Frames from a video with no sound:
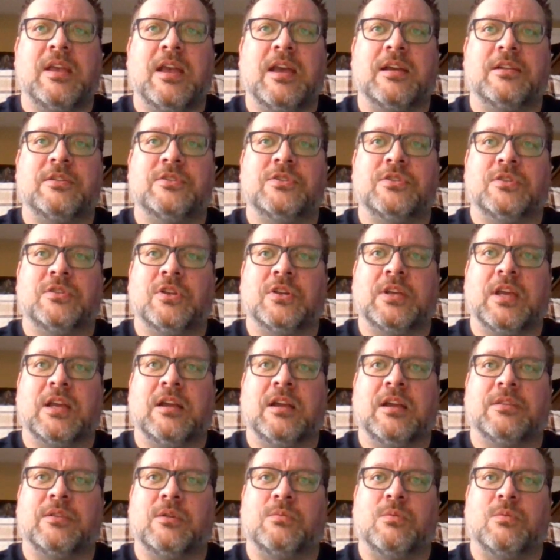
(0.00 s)
the edge,
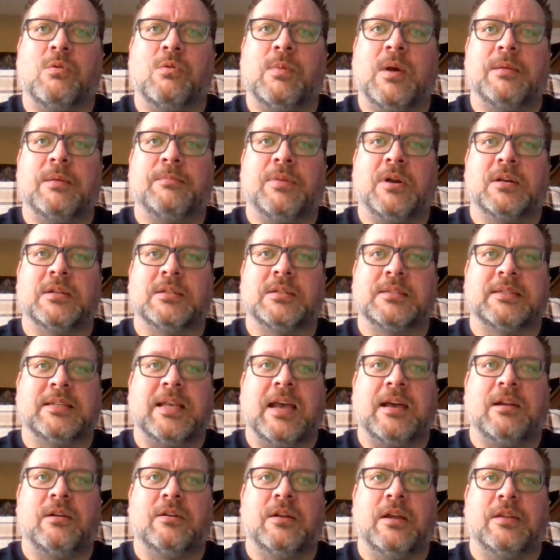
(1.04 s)
looking at the robot parts
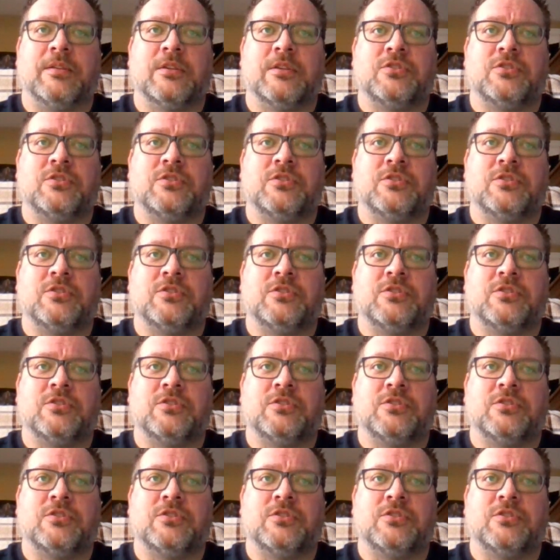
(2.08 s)
scattered on